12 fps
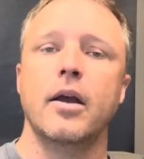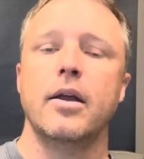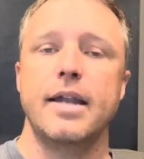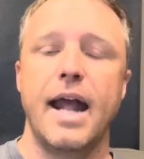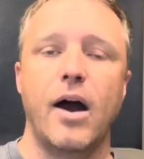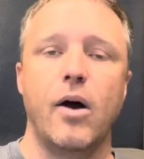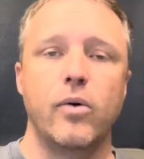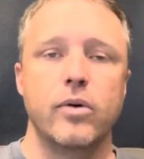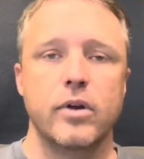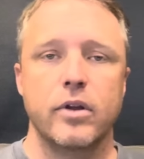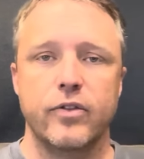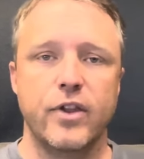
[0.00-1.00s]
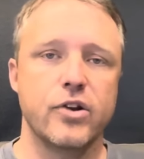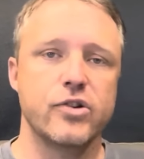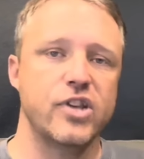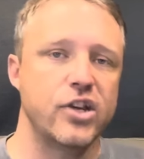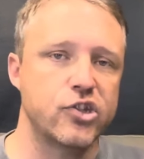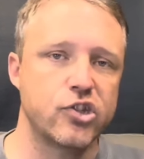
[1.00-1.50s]
Now,
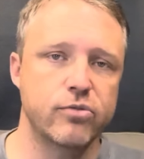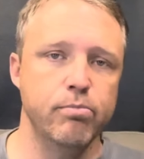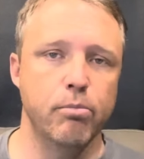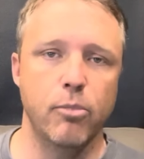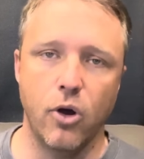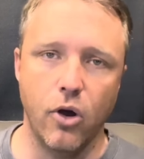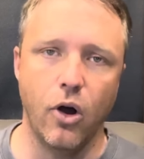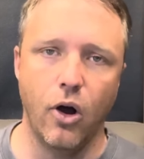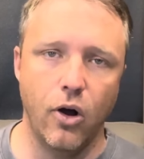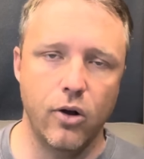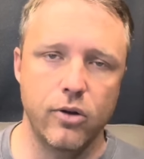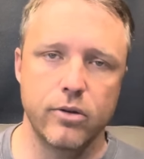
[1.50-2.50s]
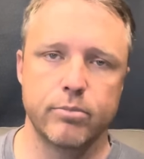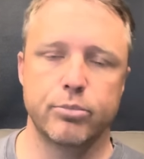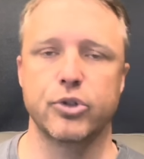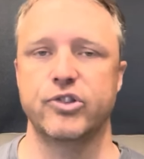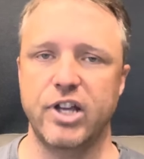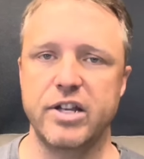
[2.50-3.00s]
there's a small
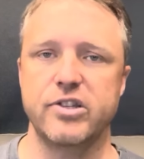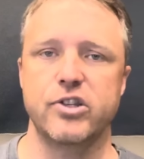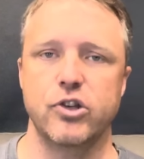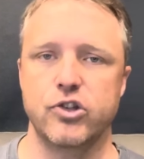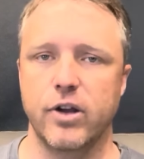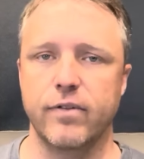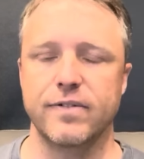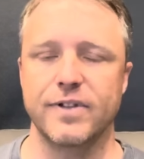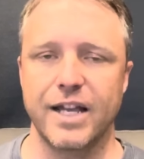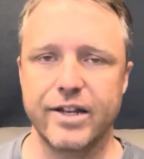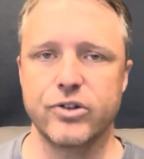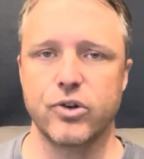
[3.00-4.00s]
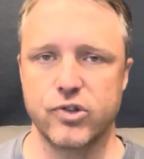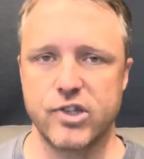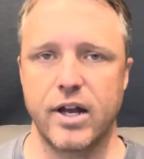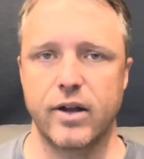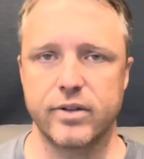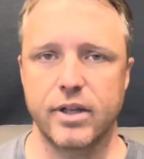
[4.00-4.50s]
percentage of lenders
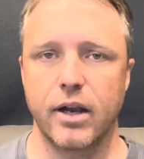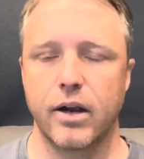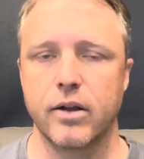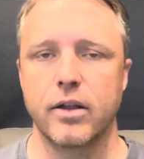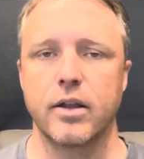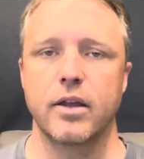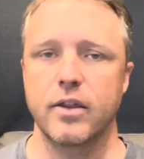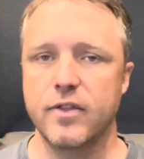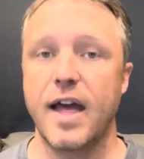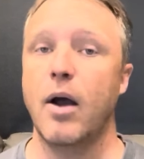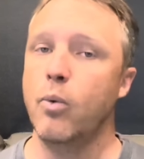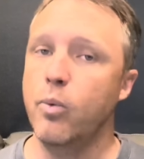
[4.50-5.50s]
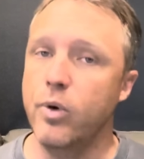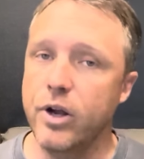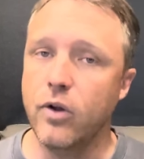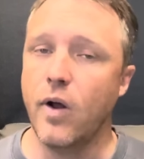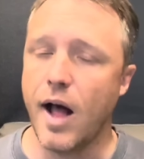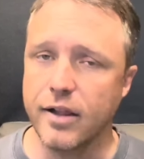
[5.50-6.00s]
out there that
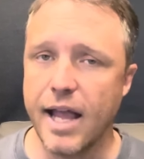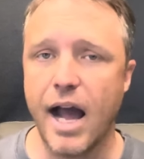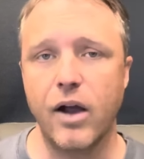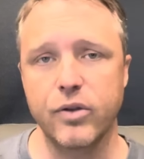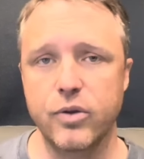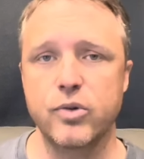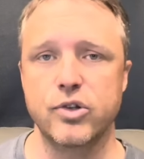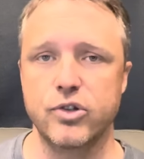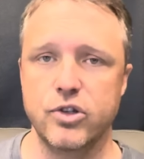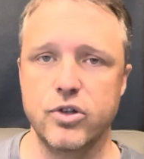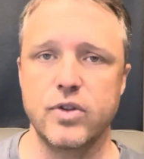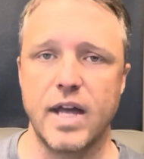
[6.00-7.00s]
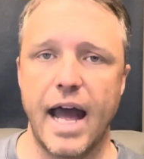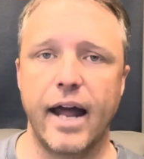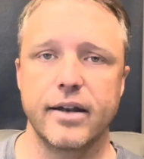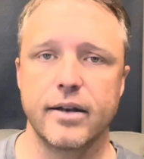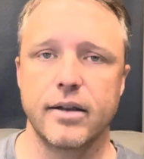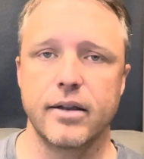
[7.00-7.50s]
will allow you to do that,
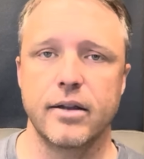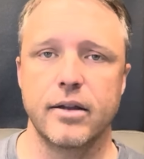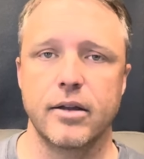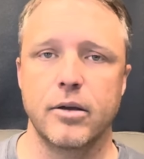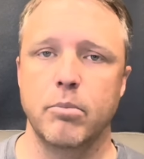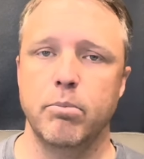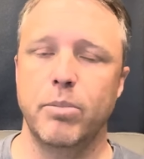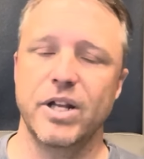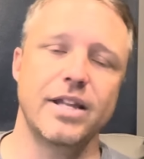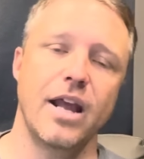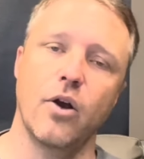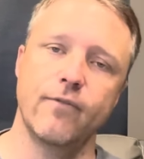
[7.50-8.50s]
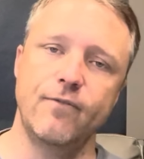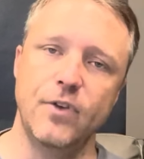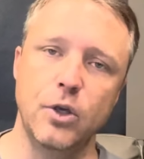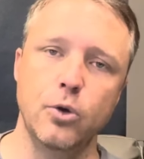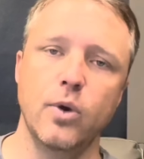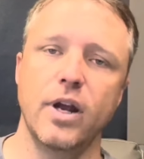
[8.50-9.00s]
but they are
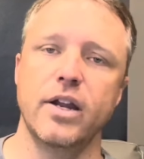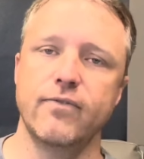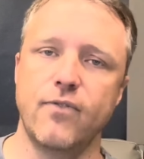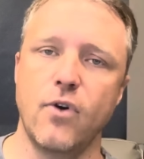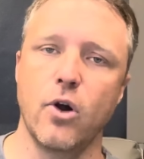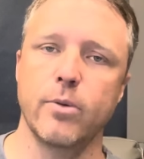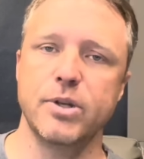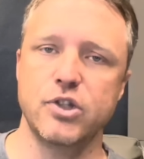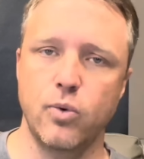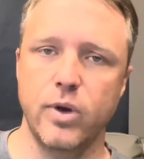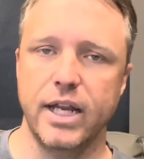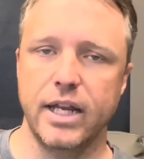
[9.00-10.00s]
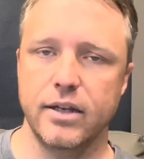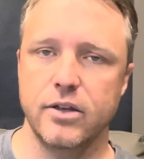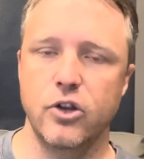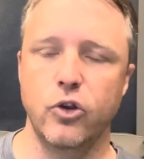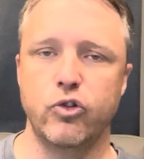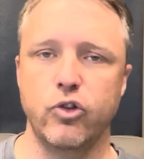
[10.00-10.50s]
few and far between
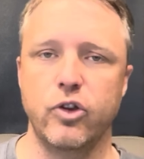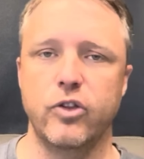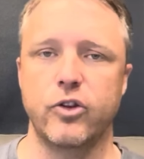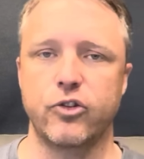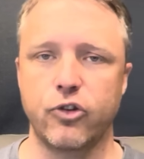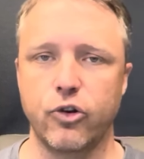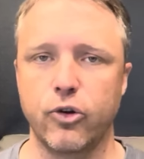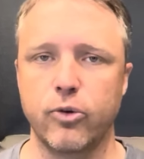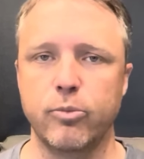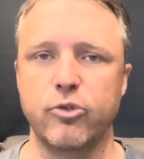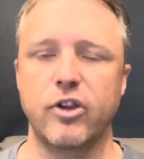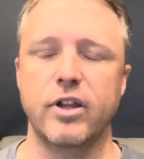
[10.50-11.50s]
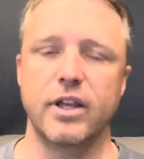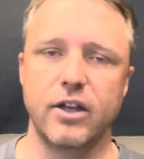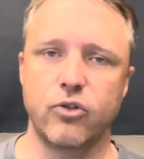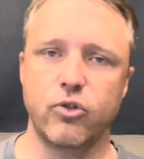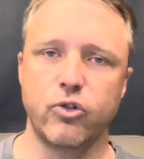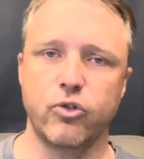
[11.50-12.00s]
usually the terms and the
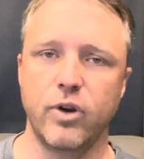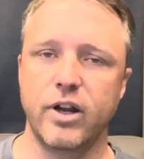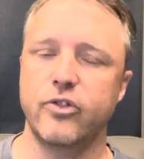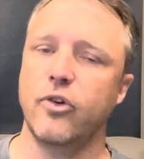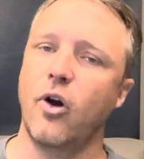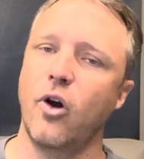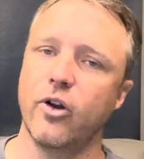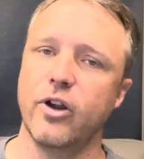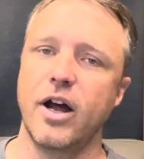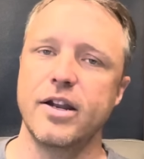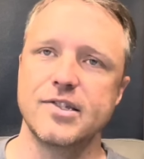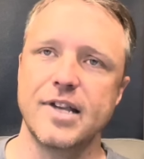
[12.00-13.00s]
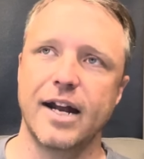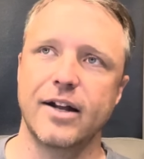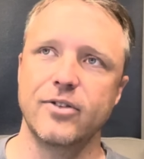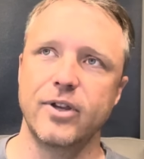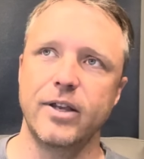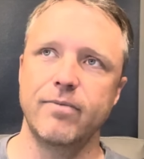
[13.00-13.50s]
interest rates are not
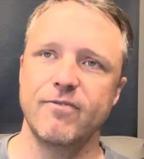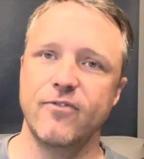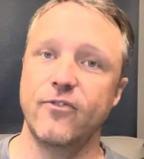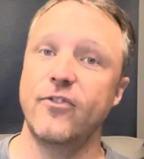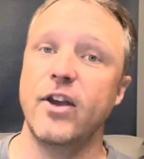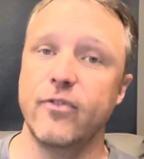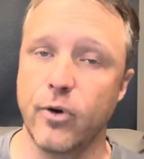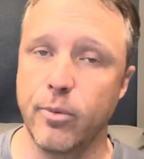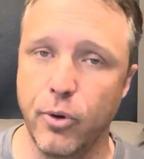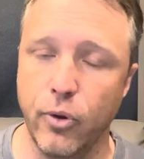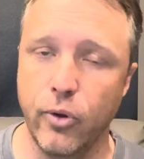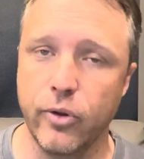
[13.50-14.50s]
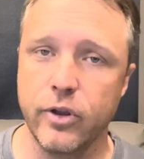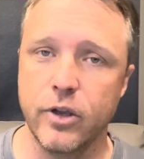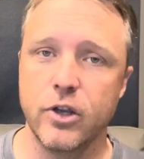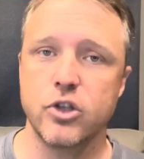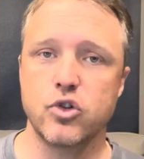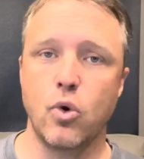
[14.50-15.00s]
exactly favorable
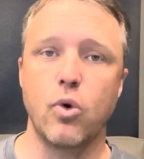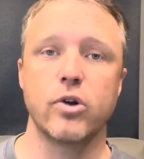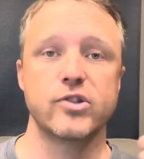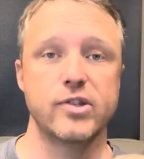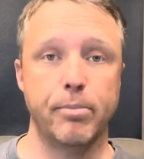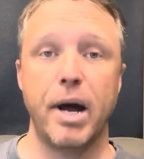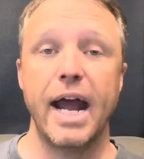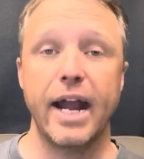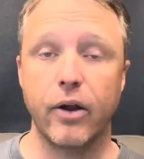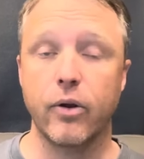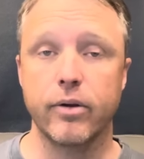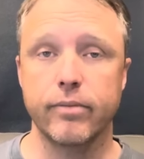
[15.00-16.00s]
towards the buyer,